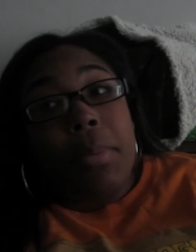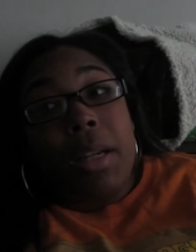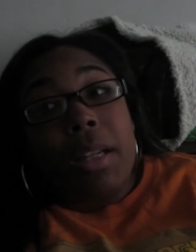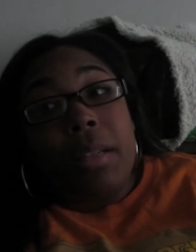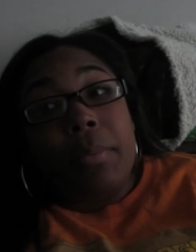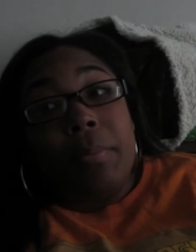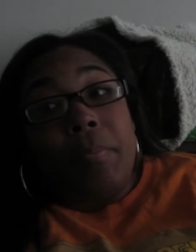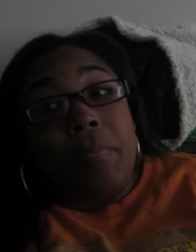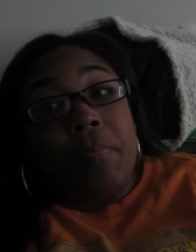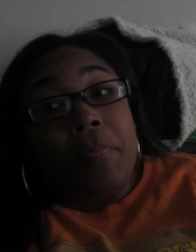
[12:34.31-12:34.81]

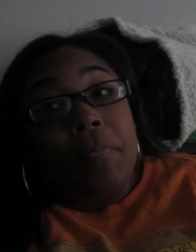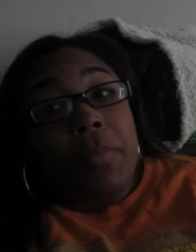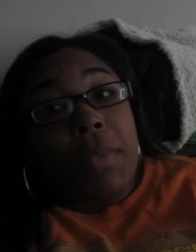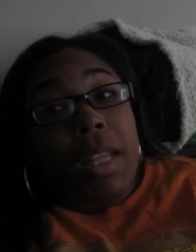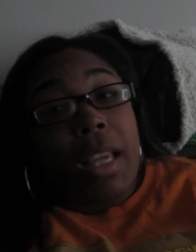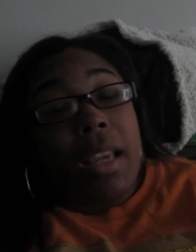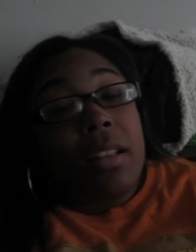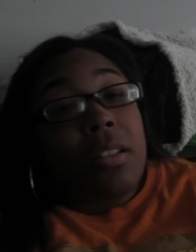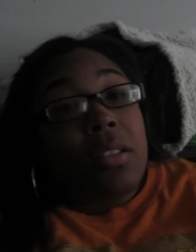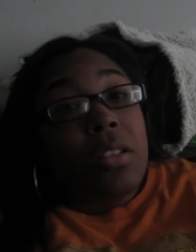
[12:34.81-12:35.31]
But
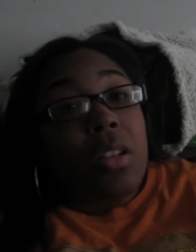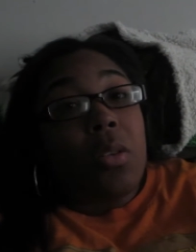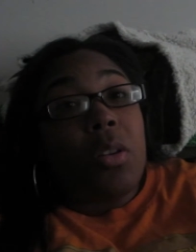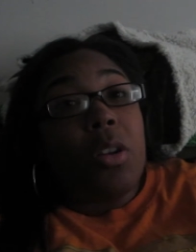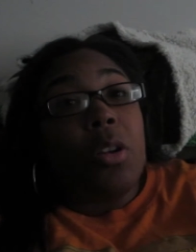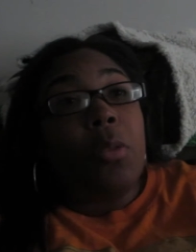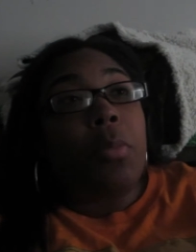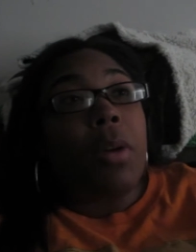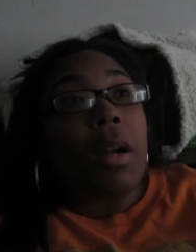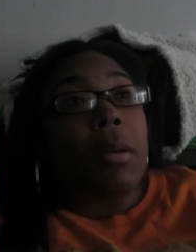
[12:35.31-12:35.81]
yeah, so
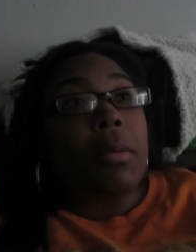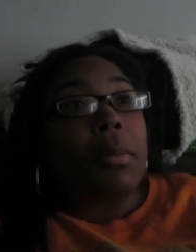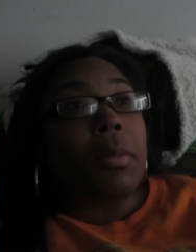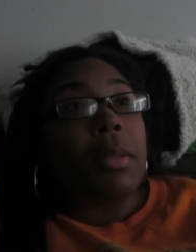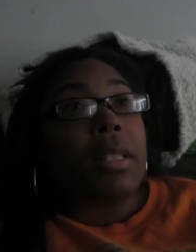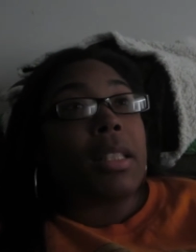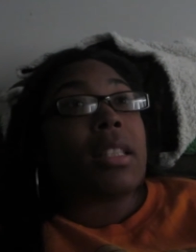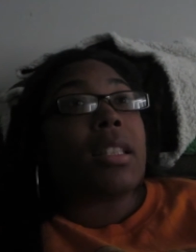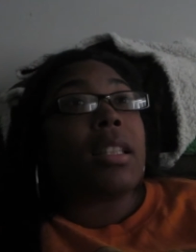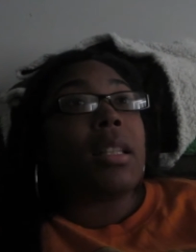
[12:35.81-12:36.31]
he'll
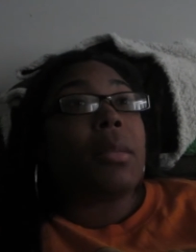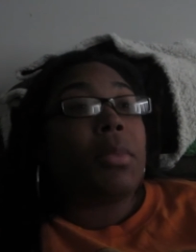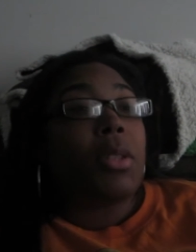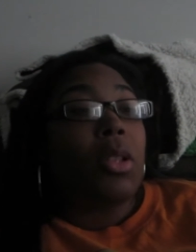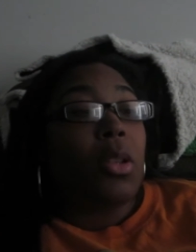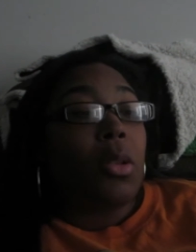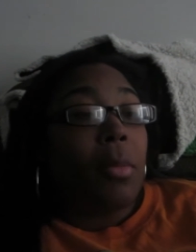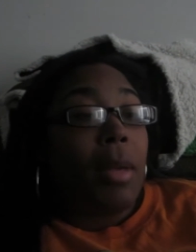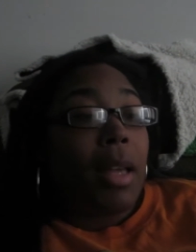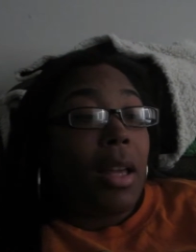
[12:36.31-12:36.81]
probably sleep
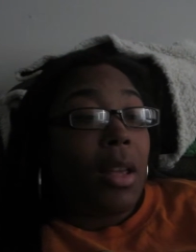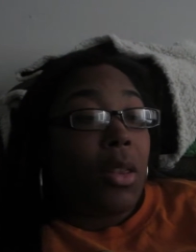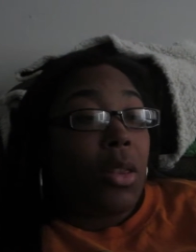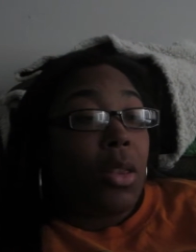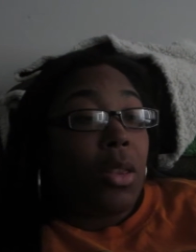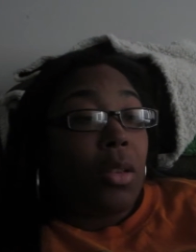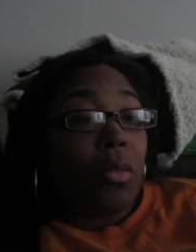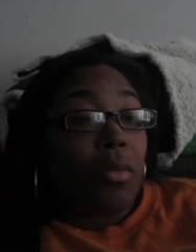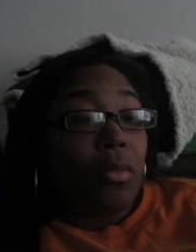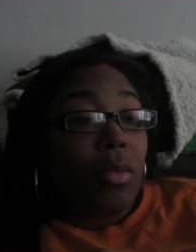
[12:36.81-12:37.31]
till about
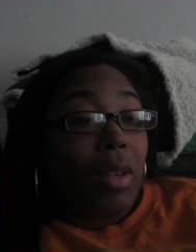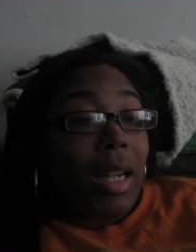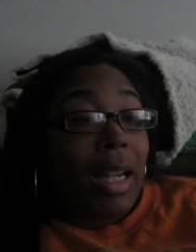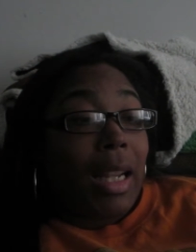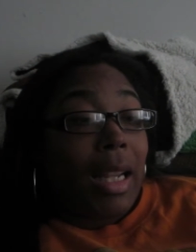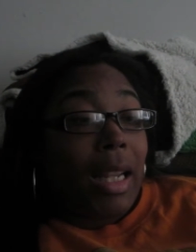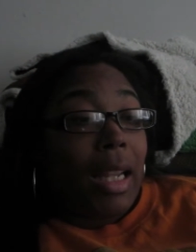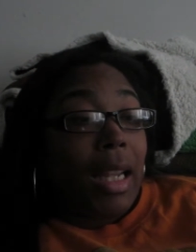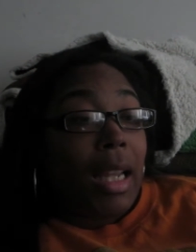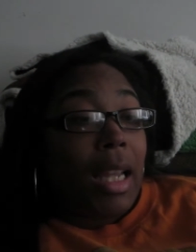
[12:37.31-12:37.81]

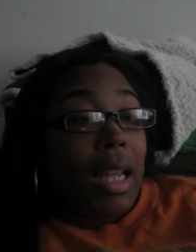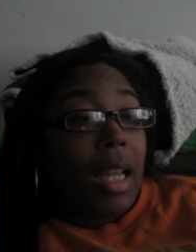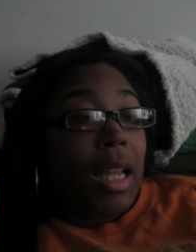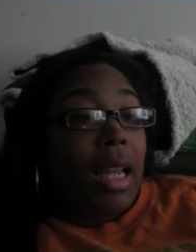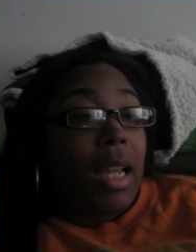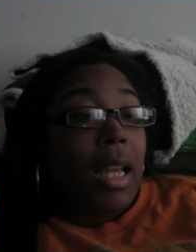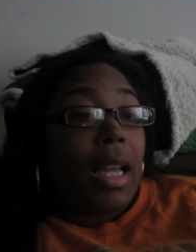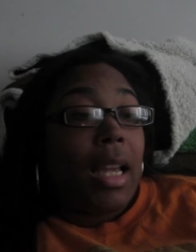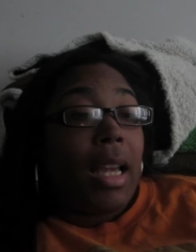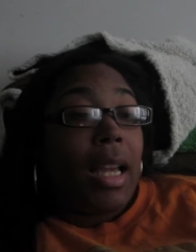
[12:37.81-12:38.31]
3,
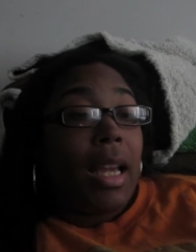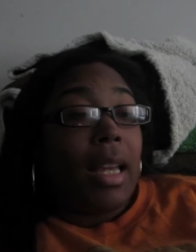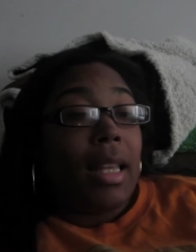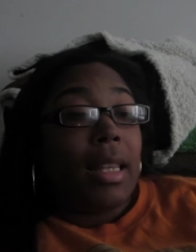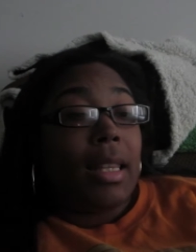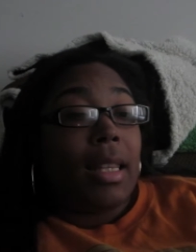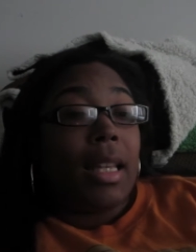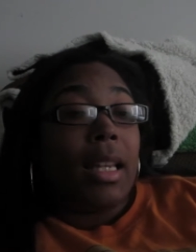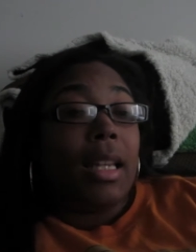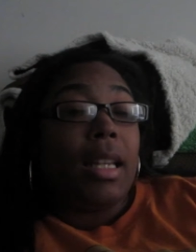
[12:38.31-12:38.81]

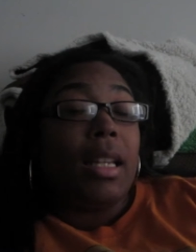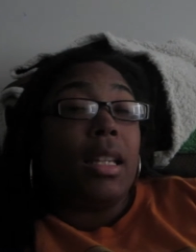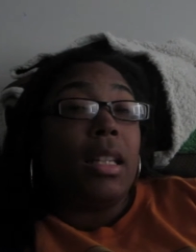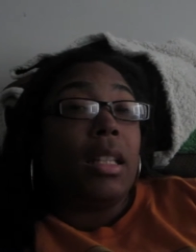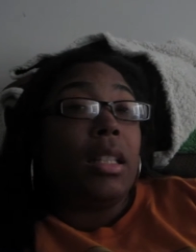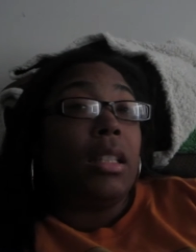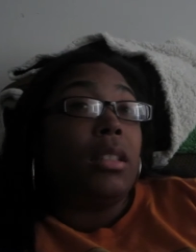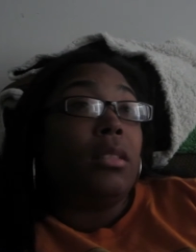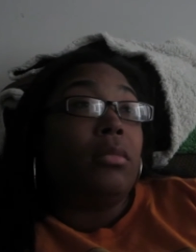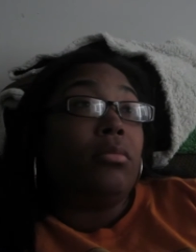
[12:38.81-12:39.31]
and
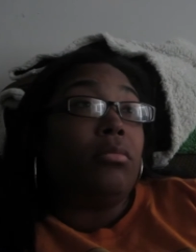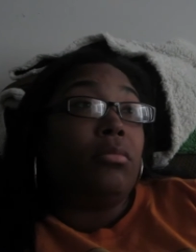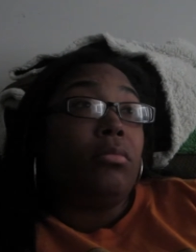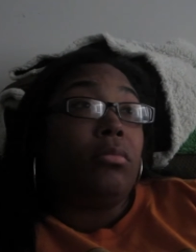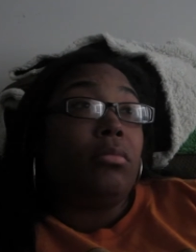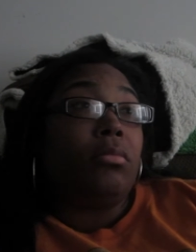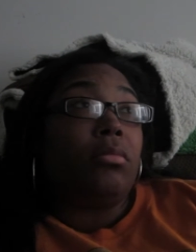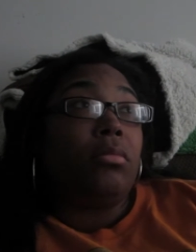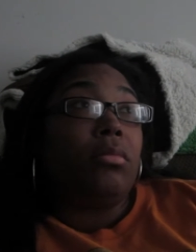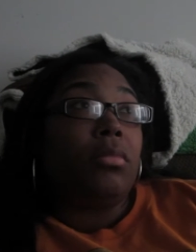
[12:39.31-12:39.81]

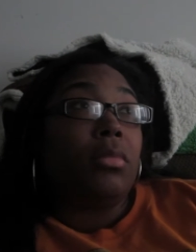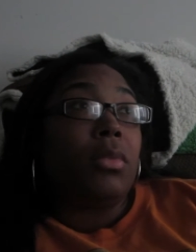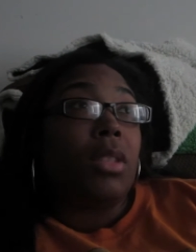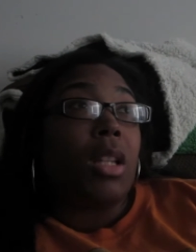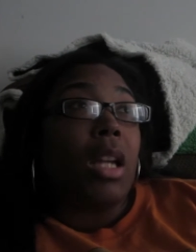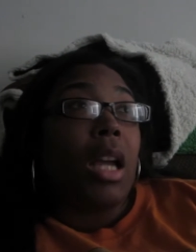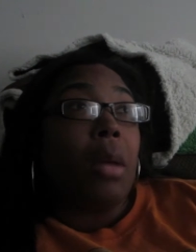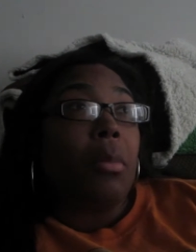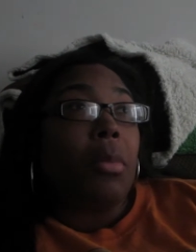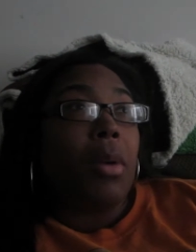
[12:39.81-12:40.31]
then
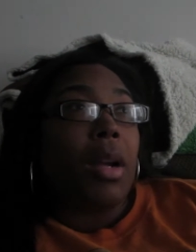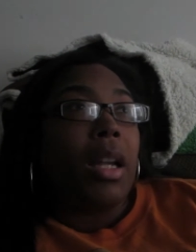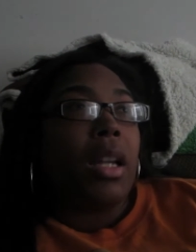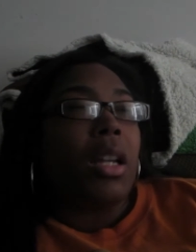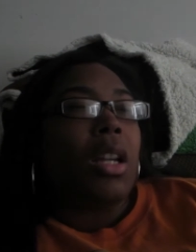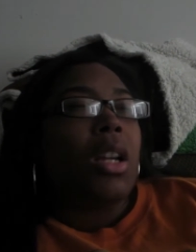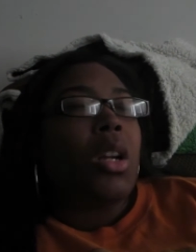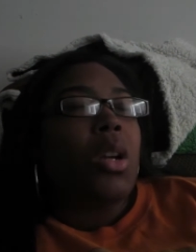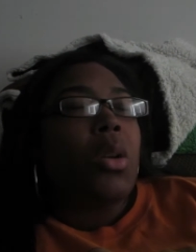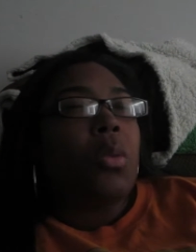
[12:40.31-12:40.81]
I'll
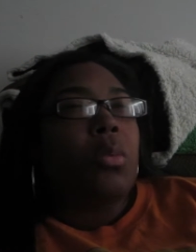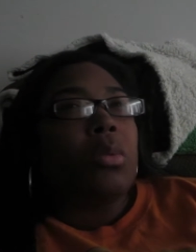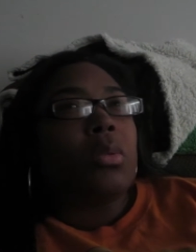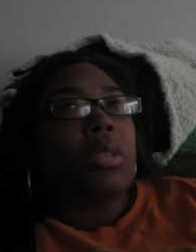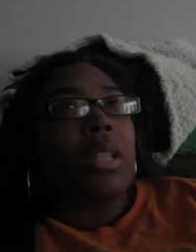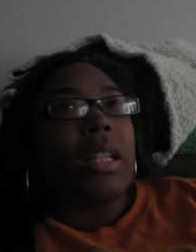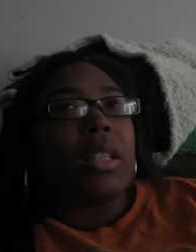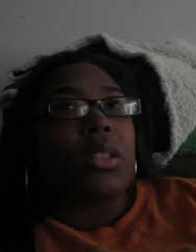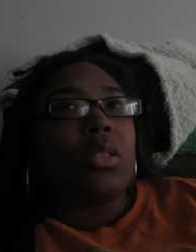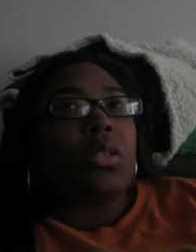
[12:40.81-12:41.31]
probably,
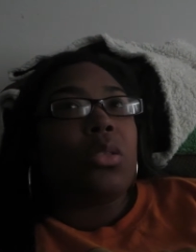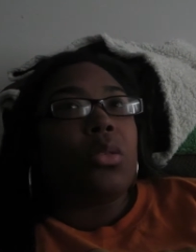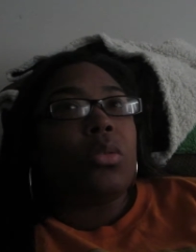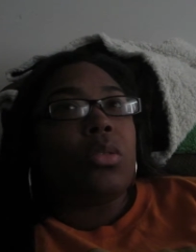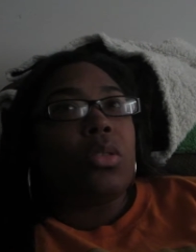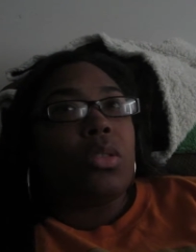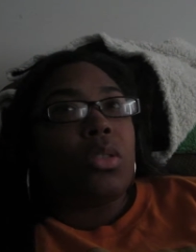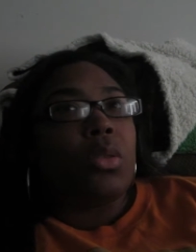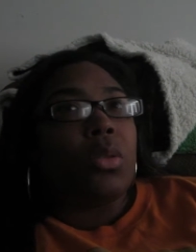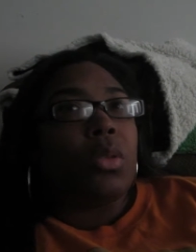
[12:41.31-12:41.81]
well, like till
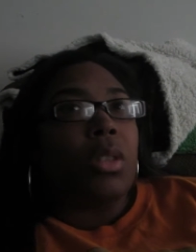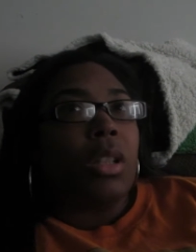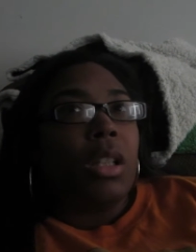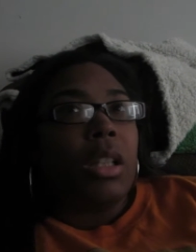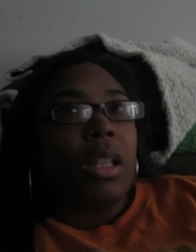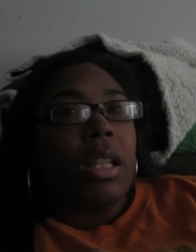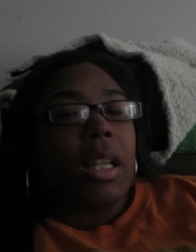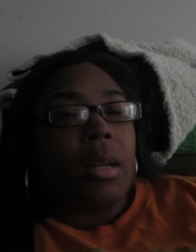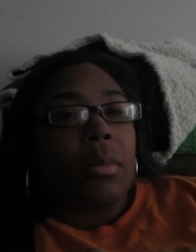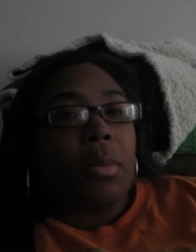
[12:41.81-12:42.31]

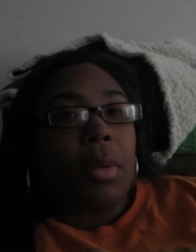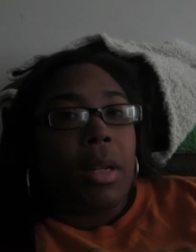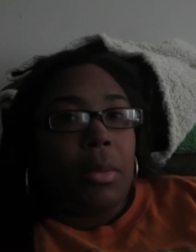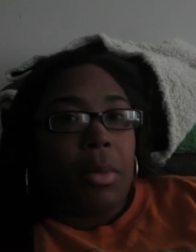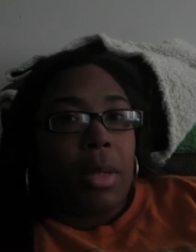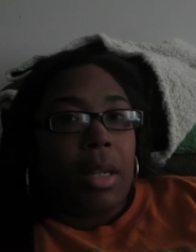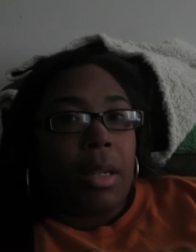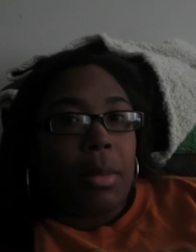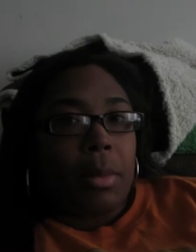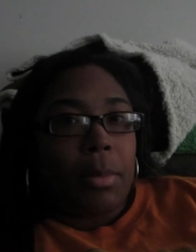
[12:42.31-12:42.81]
2:30. I'll probably
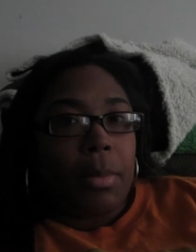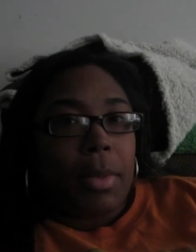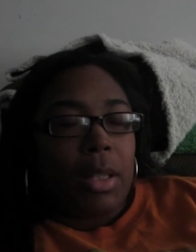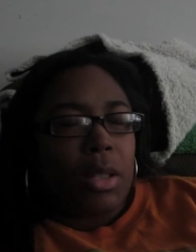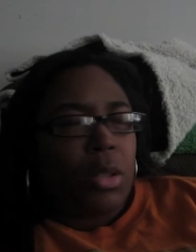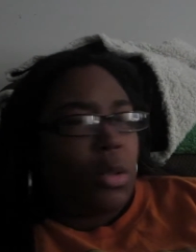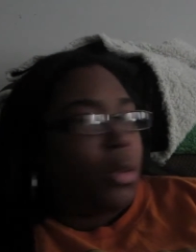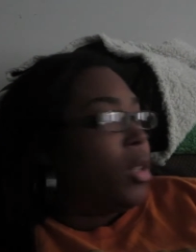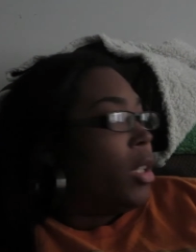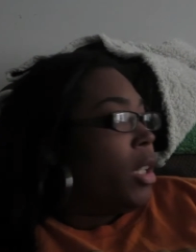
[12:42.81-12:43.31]
wake him up
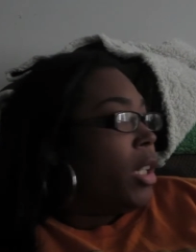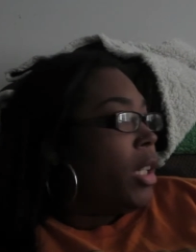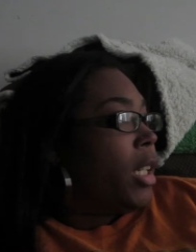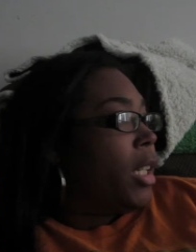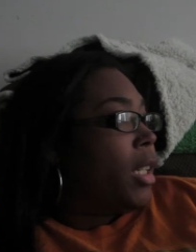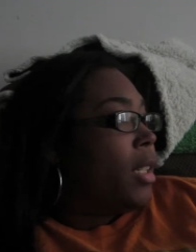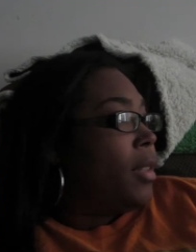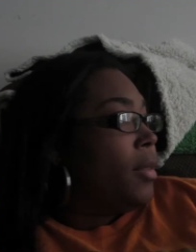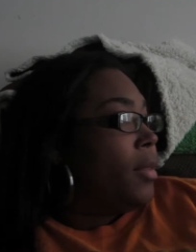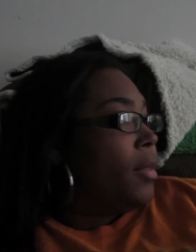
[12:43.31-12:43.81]
like 2:30.